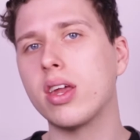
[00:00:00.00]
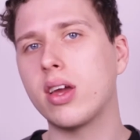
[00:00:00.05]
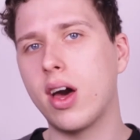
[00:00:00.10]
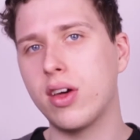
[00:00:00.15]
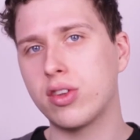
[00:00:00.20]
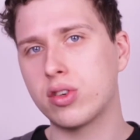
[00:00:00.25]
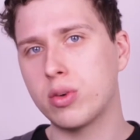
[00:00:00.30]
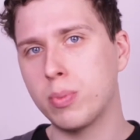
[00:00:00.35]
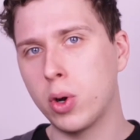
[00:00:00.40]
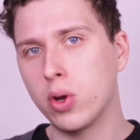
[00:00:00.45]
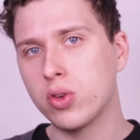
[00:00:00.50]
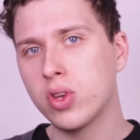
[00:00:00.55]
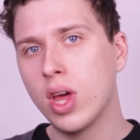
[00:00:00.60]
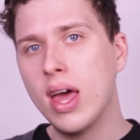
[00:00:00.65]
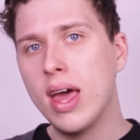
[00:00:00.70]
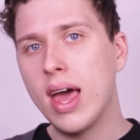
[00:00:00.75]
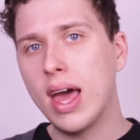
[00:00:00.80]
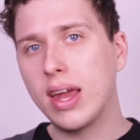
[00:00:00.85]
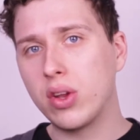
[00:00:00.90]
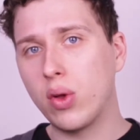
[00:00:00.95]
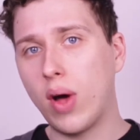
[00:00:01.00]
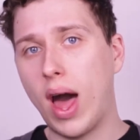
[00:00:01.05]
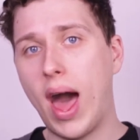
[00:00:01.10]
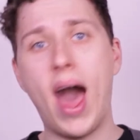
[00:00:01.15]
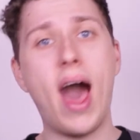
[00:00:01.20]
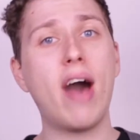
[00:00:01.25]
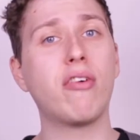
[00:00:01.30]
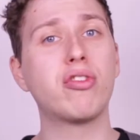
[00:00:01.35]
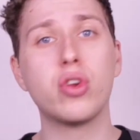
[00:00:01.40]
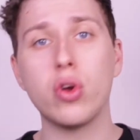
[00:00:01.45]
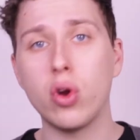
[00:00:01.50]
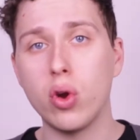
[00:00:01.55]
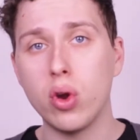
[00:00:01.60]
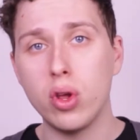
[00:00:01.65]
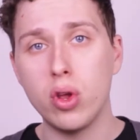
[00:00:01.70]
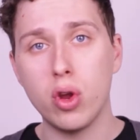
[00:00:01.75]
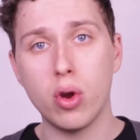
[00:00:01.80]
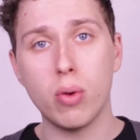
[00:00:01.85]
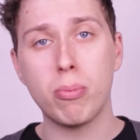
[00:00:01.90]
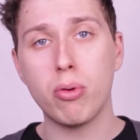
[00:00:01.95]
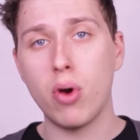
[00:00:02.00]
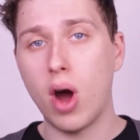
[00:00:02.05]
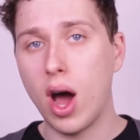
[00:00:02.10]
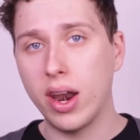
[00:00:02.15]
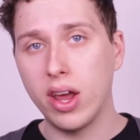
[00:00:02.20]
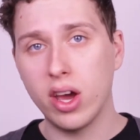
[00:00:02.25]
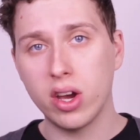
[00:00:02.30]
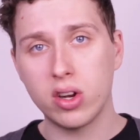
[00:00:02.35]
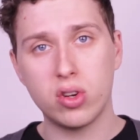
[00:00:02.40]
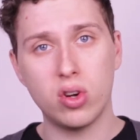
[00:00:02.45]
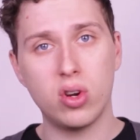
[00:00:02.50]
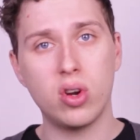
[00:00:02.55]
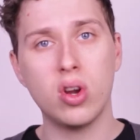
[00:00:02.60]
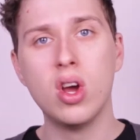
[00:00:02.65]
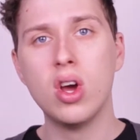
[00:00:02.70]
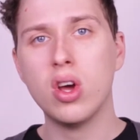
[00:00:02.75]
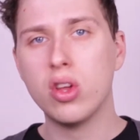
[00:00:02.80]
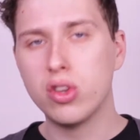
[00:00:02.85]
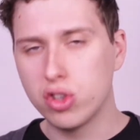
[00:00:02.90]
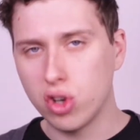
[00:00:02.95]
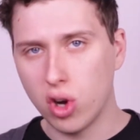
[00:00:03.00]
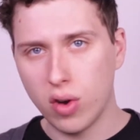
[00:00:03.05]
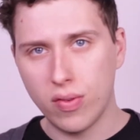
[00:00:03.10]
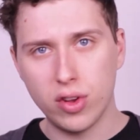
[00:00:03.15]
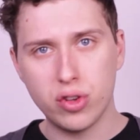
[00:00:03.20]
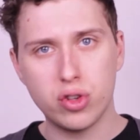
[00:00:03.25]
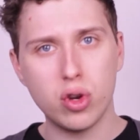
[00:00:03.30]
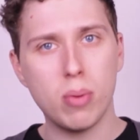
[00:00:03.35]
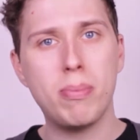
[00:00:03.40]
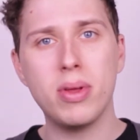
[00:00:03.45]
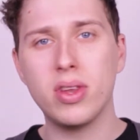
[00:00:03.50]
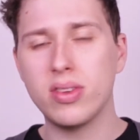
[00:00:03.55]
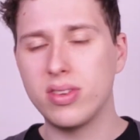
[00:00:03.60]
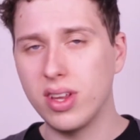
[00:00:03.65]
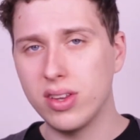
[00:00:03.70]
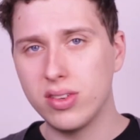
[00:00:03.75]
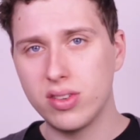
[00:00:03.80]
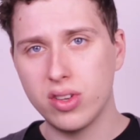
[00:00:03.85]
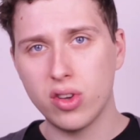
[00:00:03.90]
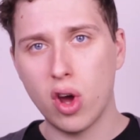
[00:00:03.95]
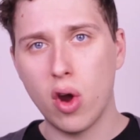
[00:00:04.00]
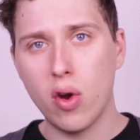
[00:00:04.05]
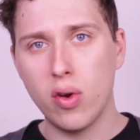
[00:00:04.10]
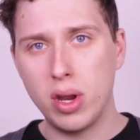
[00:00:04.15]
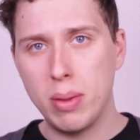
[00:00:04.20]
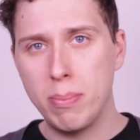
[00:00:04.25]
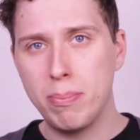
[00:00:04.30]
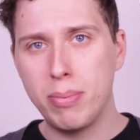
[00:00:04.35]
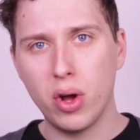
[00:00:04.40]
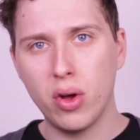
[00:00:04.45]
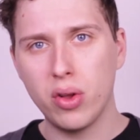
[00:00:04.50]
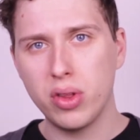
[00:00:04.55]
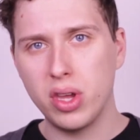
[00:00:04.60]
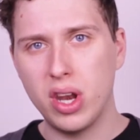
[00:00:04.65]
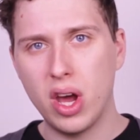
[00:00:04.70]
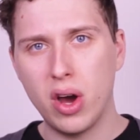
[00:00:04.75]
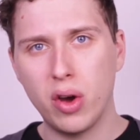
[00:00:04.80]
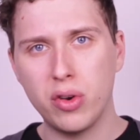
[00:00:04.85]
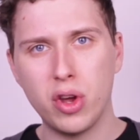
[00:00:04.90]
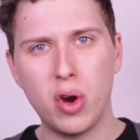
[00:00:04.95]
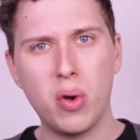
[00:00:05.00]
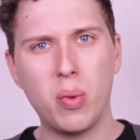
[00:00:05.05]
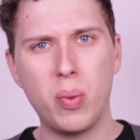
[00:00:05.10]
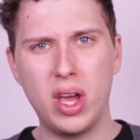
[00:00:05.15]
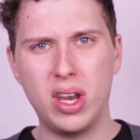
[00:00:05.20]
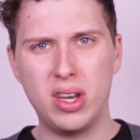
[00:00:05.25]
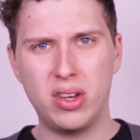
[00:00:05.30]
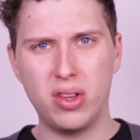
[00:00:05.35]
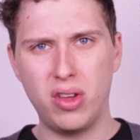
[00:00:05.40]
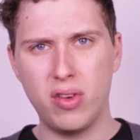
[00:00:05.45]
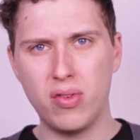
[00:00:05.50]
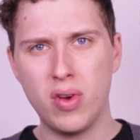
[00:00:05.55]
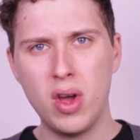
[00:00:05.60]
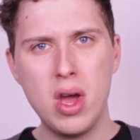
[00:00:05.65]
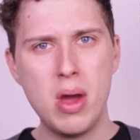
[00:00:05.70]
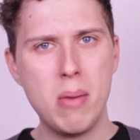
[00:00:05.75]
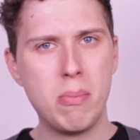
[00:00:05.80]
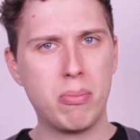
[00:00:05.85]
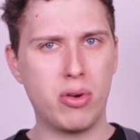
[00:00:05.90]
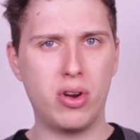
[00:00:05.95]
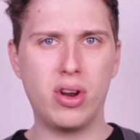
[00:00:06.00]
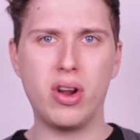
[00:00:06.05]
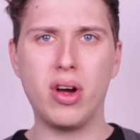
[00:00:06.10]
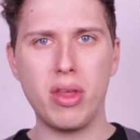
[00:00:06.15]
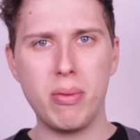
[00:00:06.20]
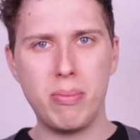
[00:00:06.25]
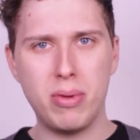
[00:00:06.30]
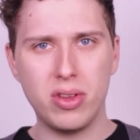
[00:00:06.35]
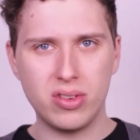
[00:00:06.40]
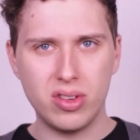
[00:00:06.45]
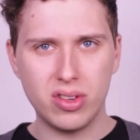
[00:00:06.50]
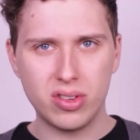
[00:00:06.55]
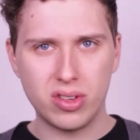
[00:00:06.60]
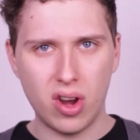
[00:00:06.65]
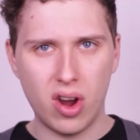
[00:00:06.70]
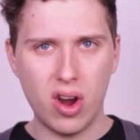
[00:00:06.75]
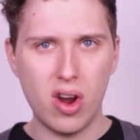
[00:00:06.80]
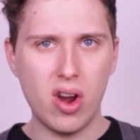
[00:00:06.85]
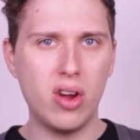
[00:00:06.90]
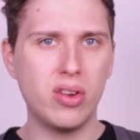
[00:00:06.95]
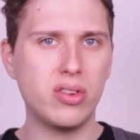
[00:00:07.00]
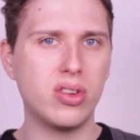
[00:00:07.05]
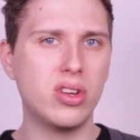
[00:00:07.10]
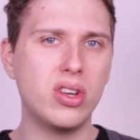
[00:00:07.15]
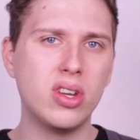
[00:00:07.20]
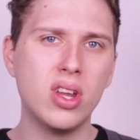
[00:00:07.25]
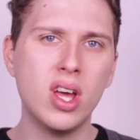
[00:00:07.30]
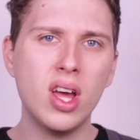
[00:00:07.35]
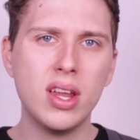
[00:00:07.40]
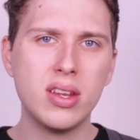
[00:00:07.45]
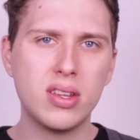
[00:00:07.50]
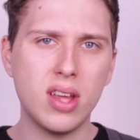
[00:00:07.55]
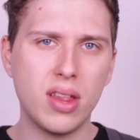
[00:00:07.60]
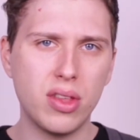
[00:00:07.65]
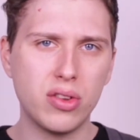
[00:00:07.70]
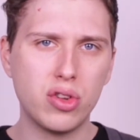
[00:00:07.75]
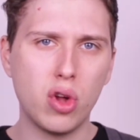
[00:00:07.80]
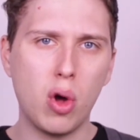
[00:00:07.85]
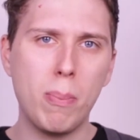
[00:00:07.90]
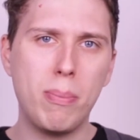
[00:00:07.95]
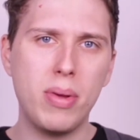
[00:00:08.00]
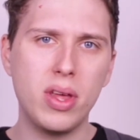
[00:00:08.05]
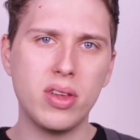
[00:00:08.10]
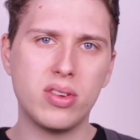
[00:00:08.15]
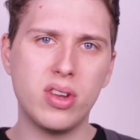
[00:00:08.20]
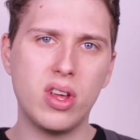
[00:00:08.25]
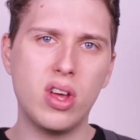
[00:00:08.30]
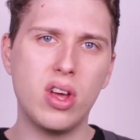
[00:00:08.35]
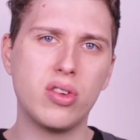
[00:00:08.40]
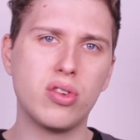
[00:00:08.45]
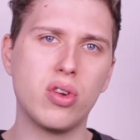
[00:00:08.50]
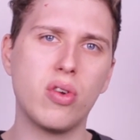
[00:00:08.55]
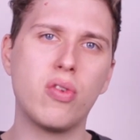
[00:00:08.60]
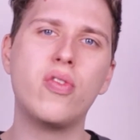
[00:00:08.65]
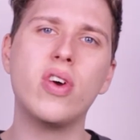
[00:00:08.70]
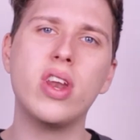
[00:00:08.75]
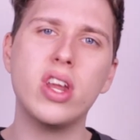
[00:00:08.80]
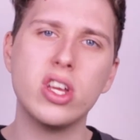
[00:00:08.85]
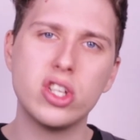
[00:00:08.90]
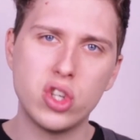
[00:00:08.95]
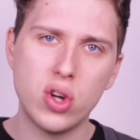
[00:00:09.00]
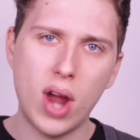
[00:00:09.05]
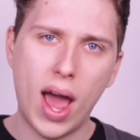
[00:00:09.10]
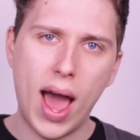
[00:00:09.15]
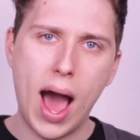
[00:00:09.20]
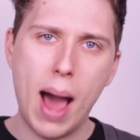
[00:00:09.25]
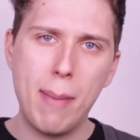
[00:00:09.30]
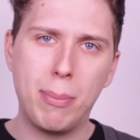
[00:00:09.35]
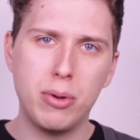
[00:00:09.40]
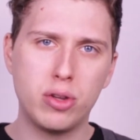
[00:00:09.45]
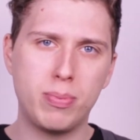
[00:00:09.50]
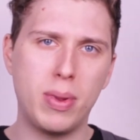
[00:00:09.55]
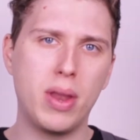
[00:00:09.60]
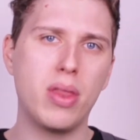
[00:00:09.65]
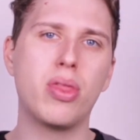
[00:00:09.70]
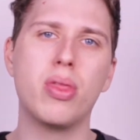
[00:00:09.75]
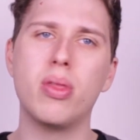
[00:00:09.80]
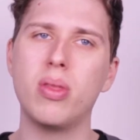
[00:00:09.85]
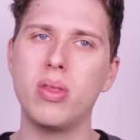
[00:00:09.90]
to customers until after your product or service or business is already built. Don't wait until you've printed all the business cards and done this whole business or finished your app and spent